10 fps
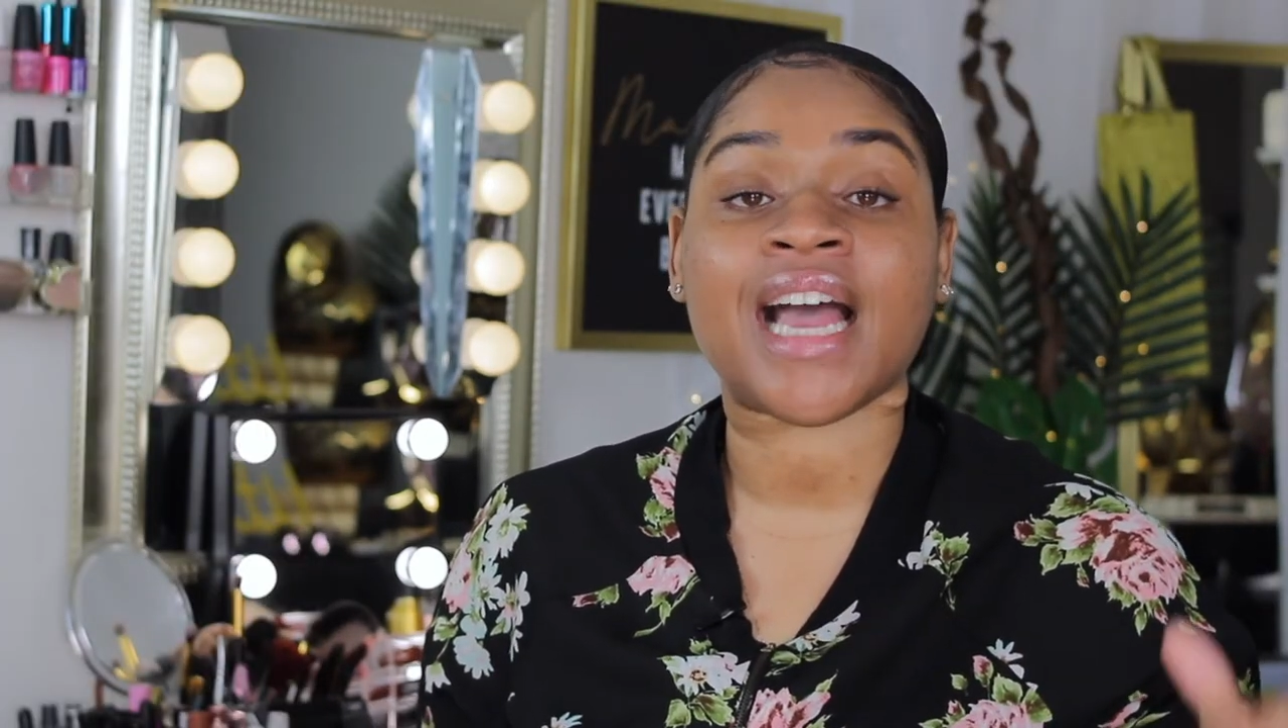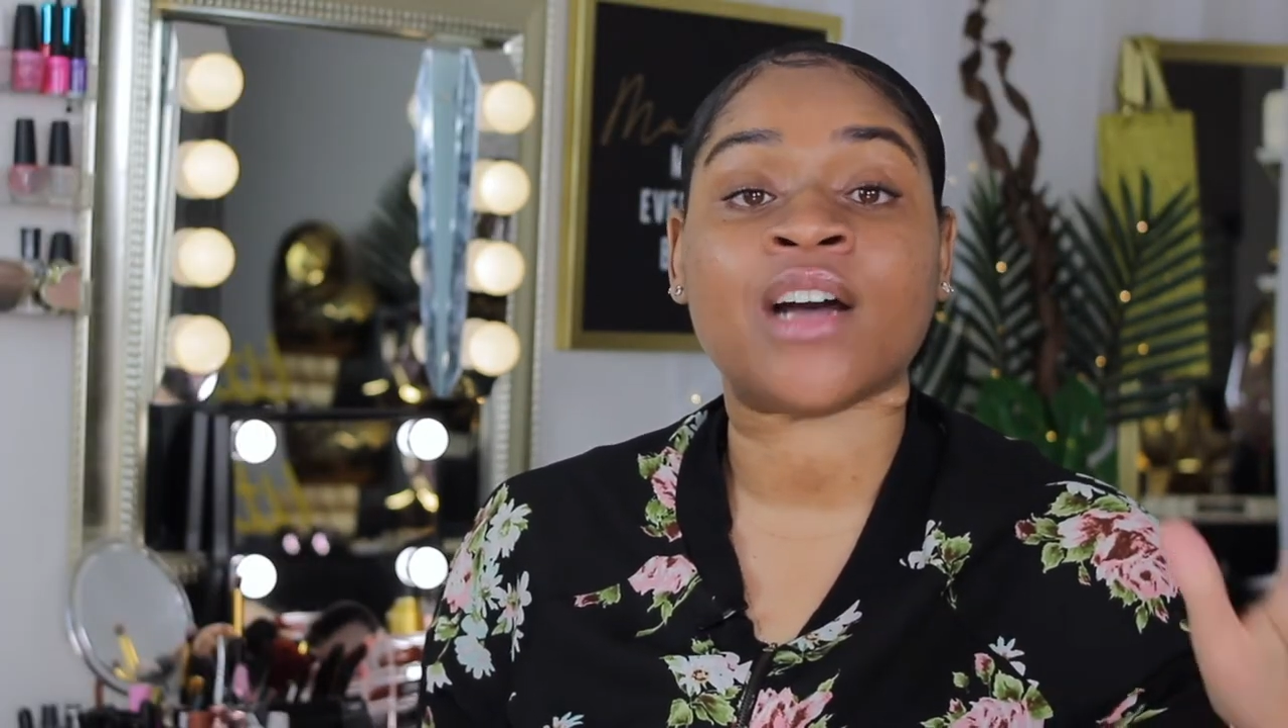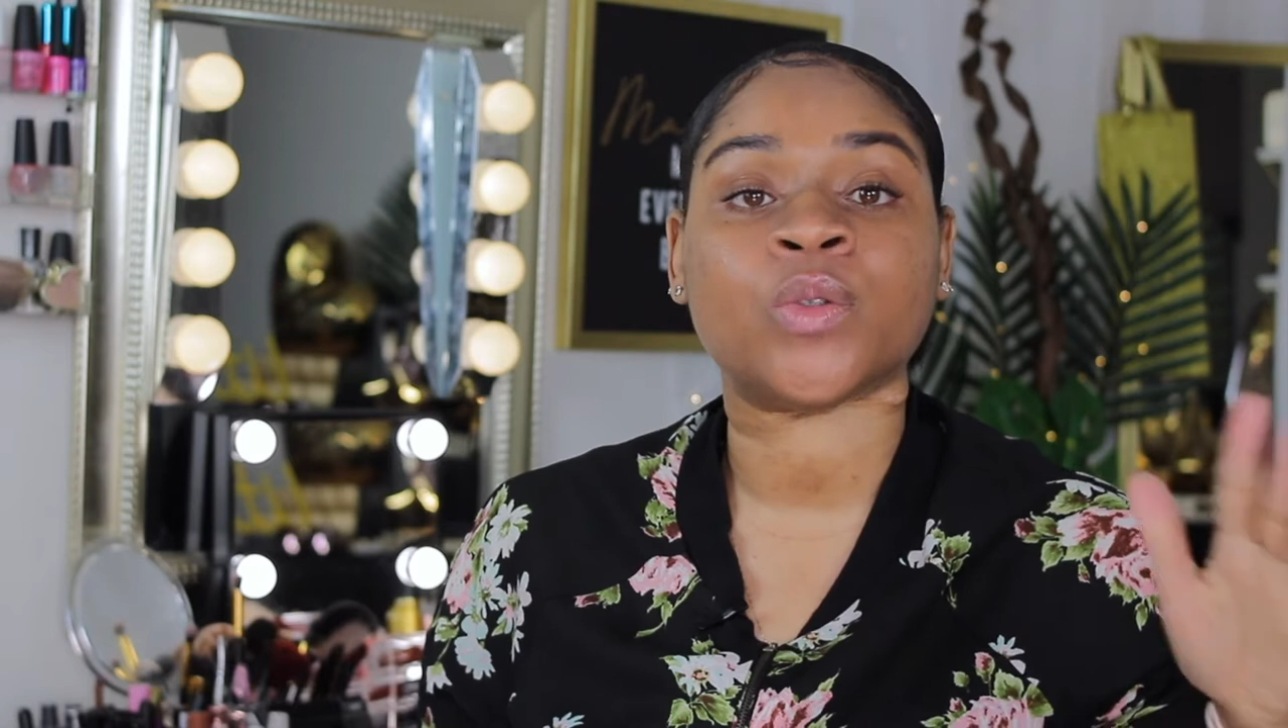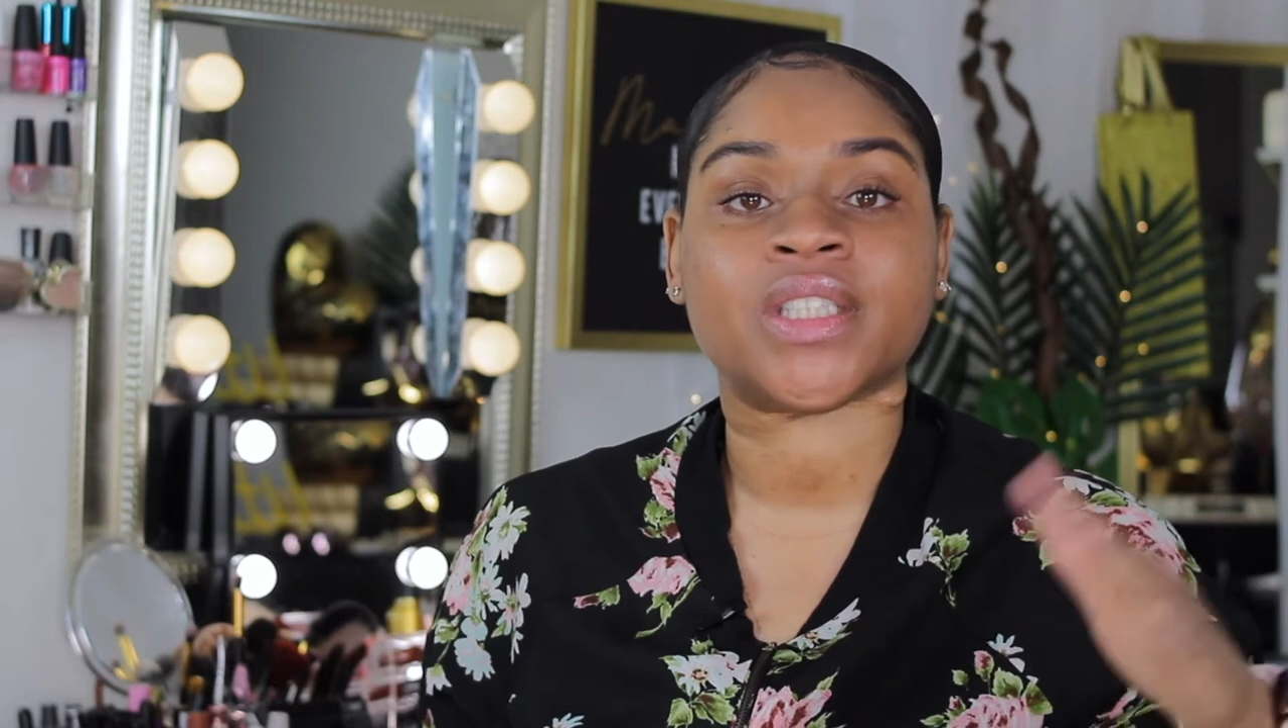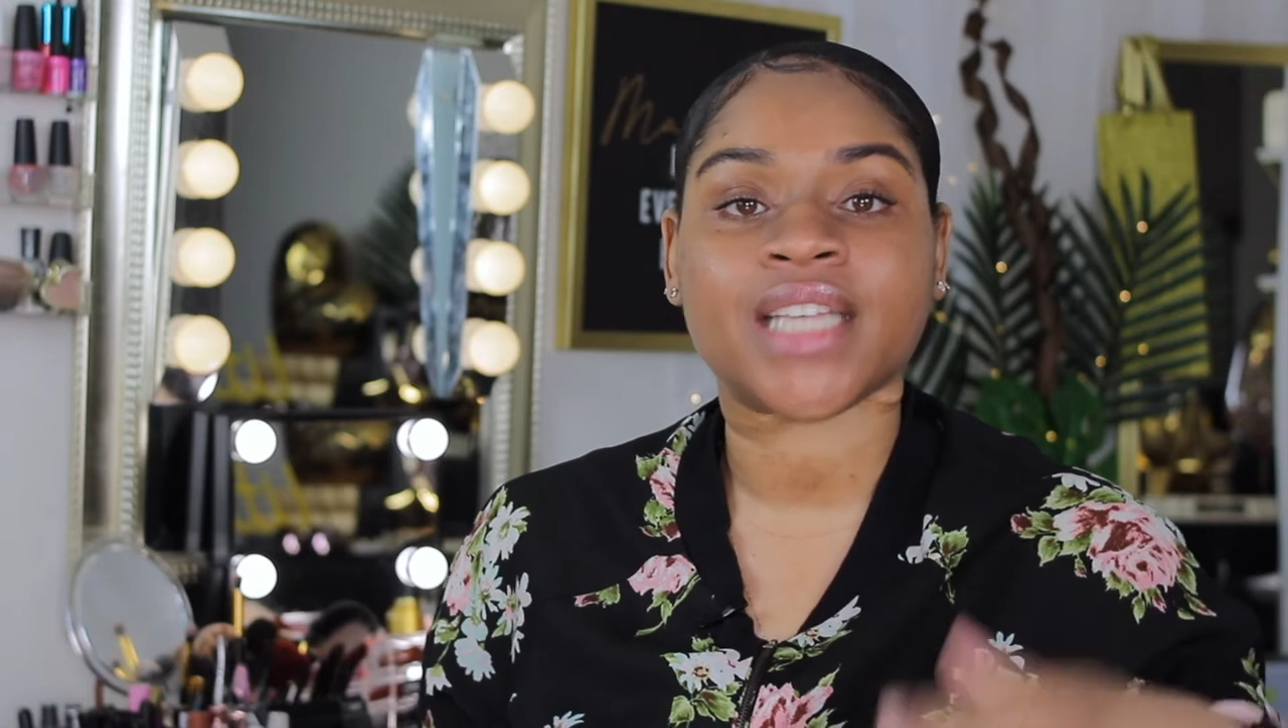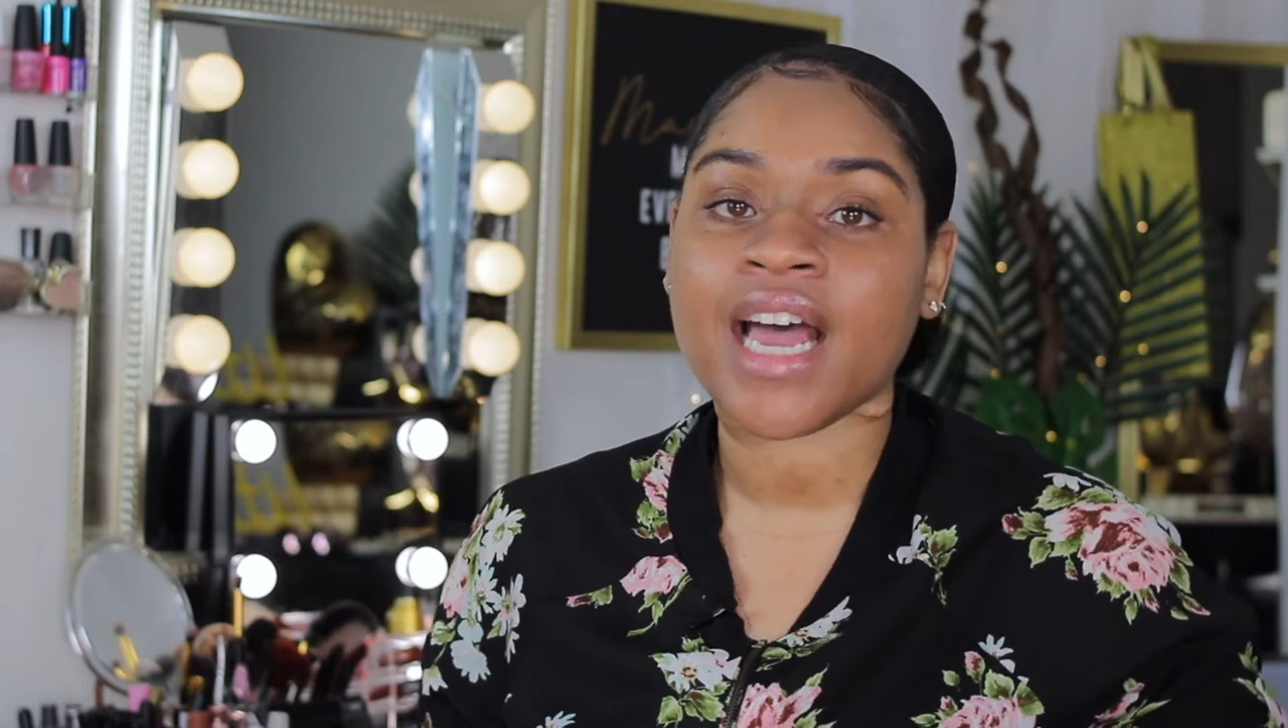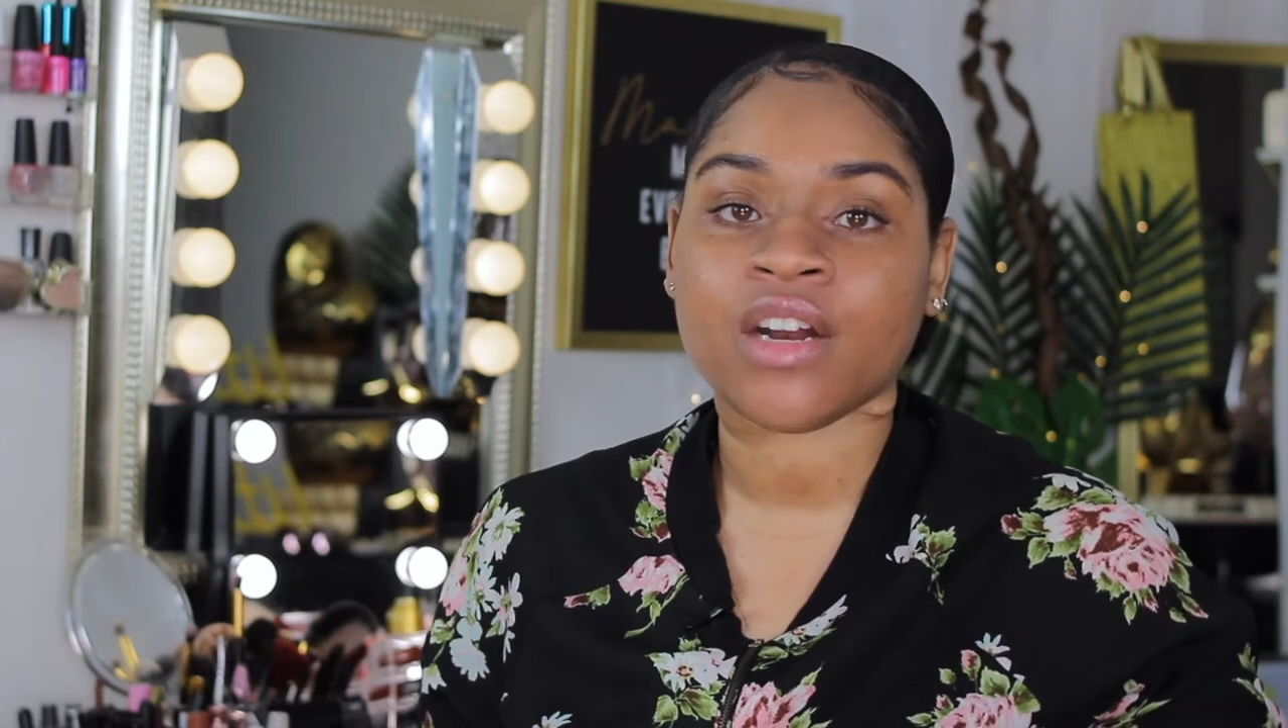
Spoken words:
outside